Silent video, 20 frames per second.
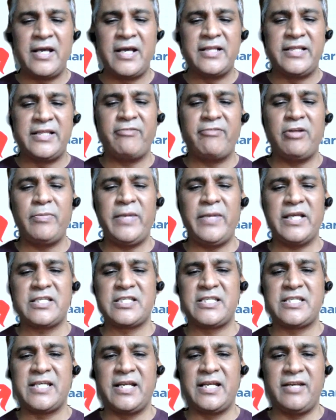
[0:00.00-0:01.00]
there will be a
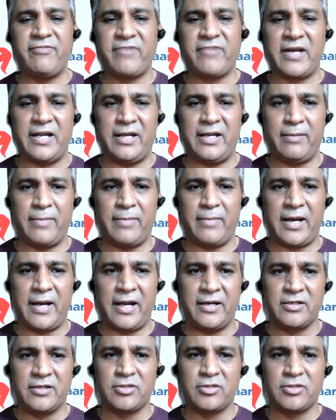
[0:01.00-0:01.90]
significant demand.